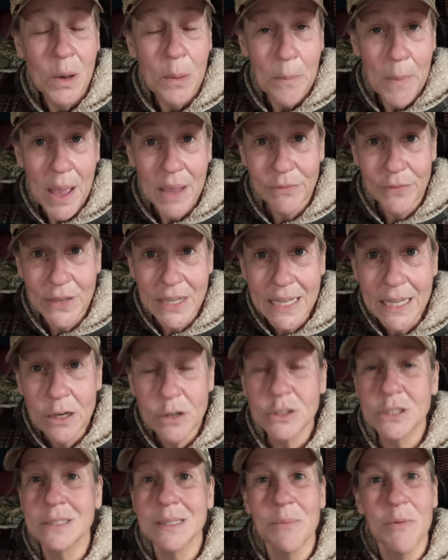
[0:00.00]
my
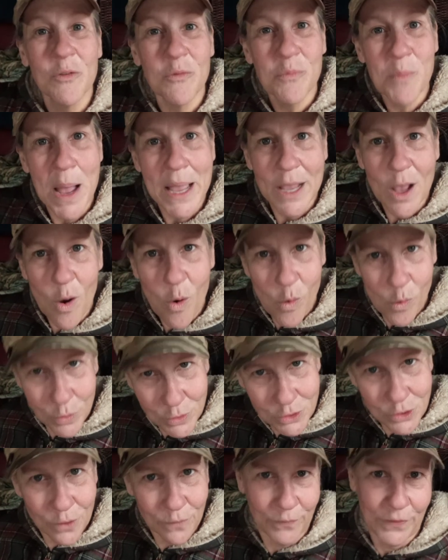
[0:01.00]
videos, some of my
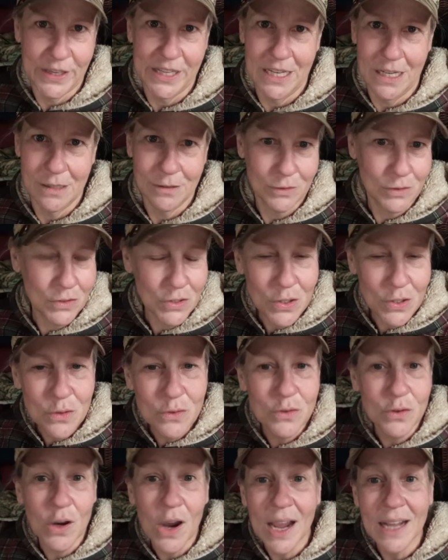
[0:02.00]
older videos too.
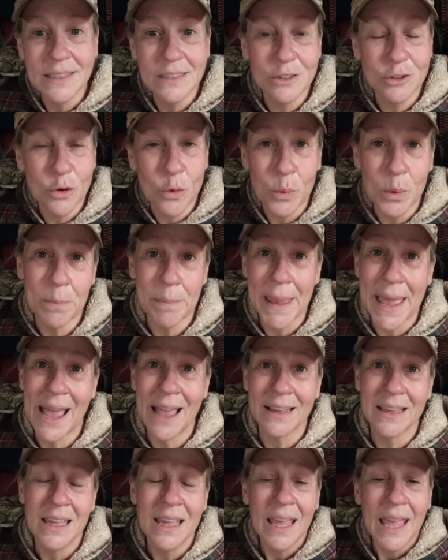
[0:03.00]
You guys are going
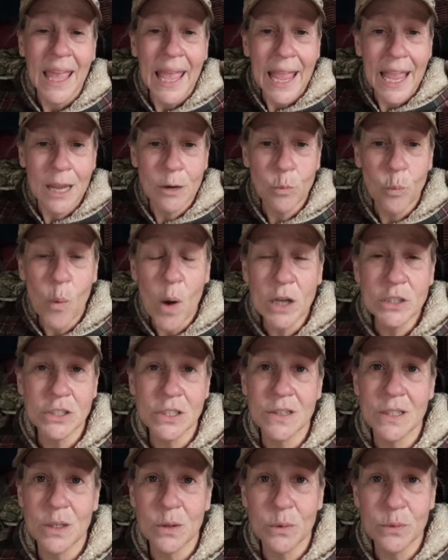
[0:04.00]
back and
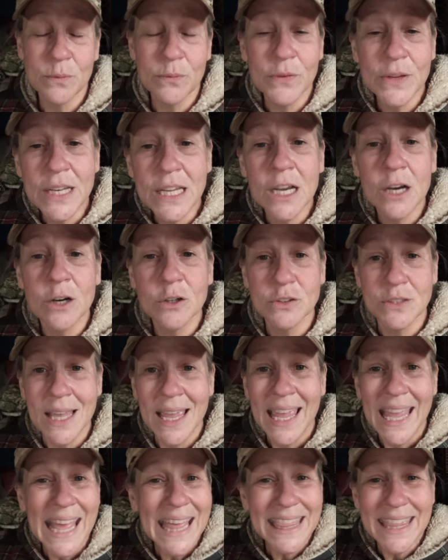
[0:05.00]
watching the old videos.
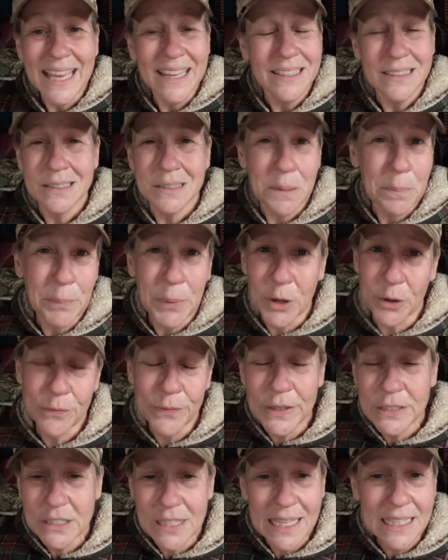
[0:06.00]
That is the
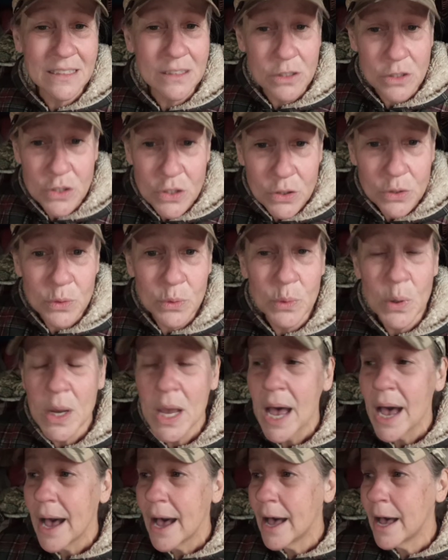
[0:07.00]
perfect thing to do.
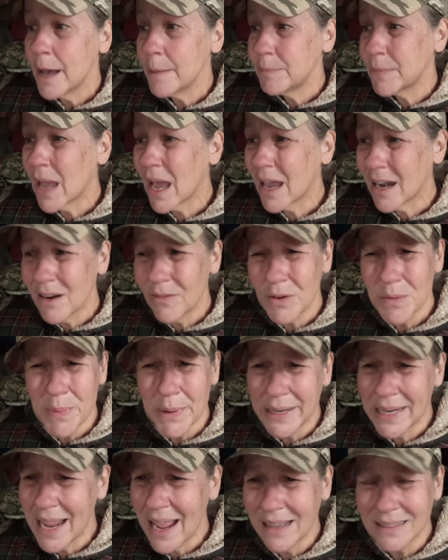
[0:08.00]
Um, not
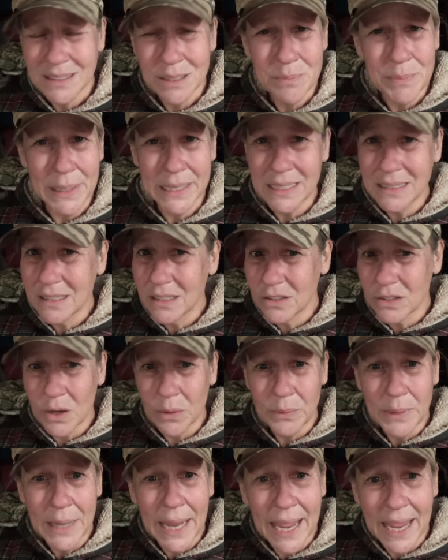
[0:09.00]
everybody has the money to
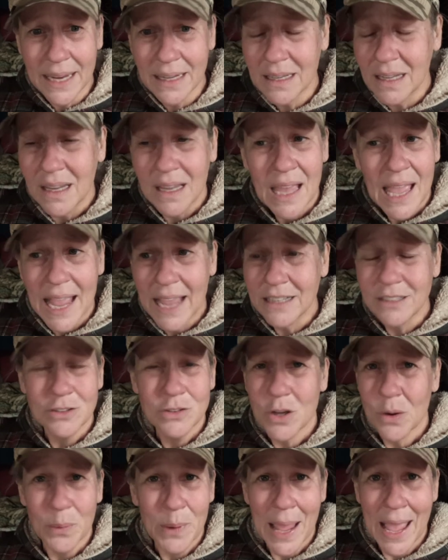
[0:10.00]
donate, and
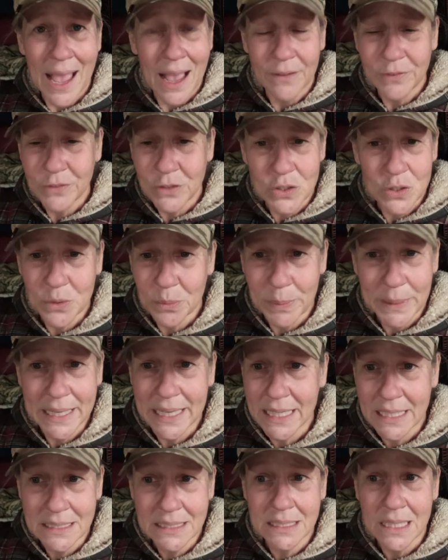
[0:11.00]
you don't have to
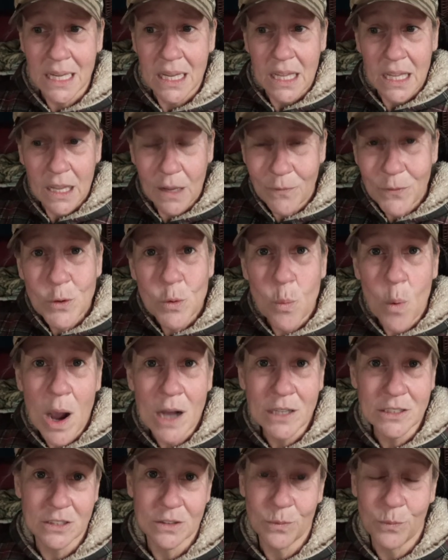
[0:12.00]
because if you
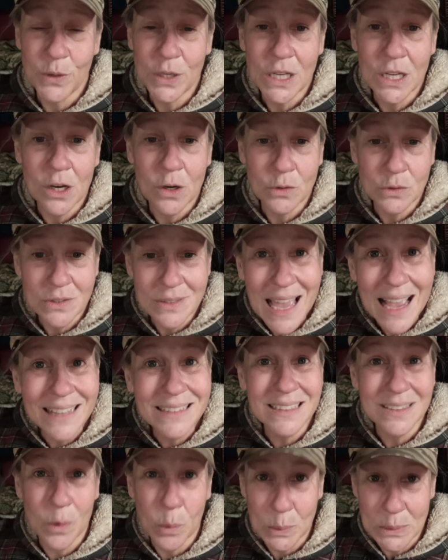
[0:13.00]
watch the videos,
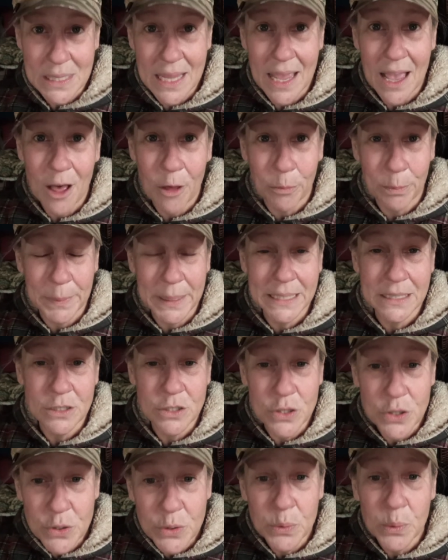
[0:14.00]
that's going to help me
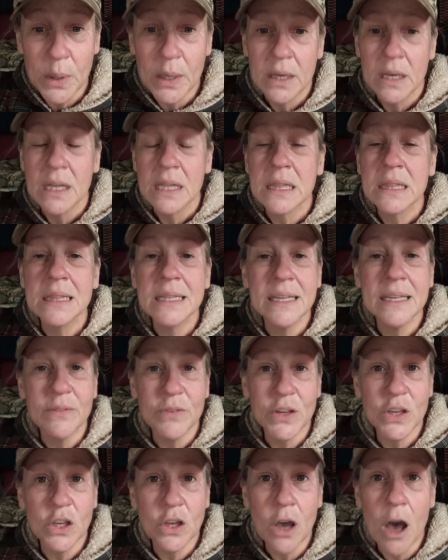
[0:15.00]
too.
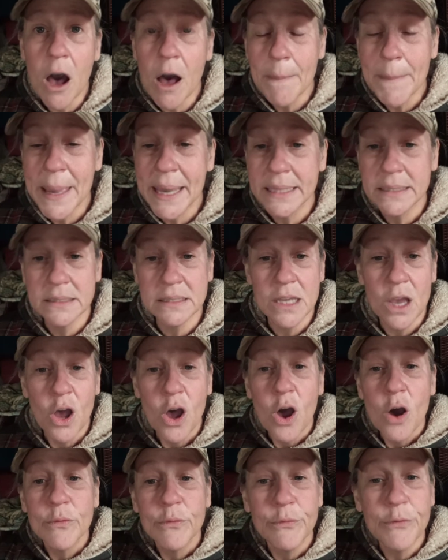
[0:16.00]
Leaving comments,
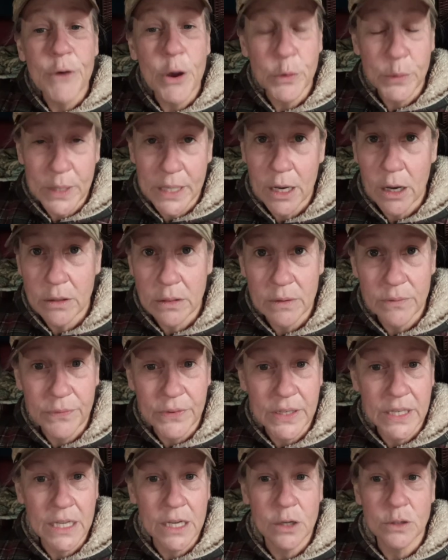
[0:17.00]
voting on the
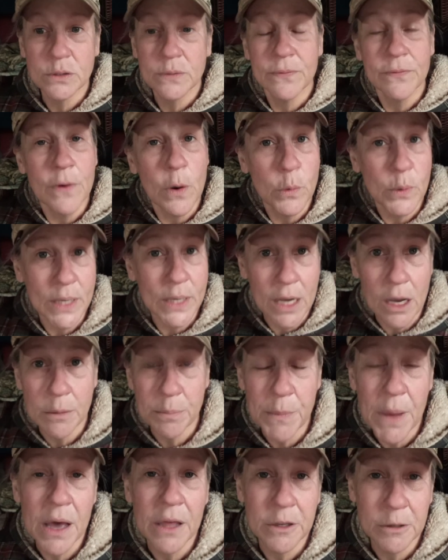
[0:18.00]
videos, voting
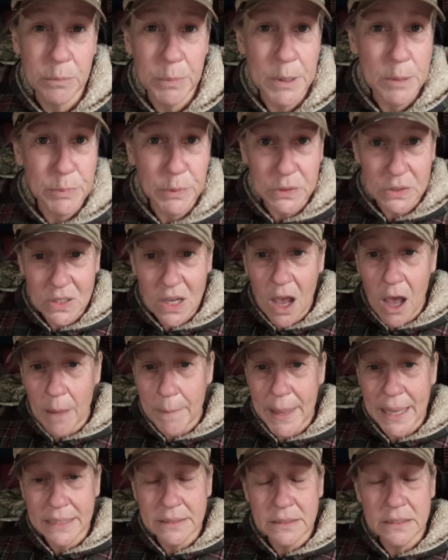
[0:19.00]
on other people's
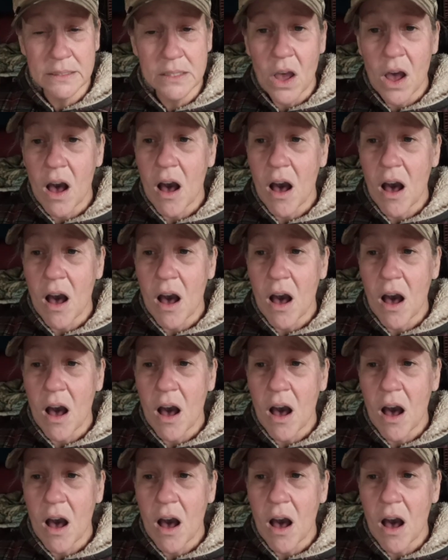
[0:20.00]
comments,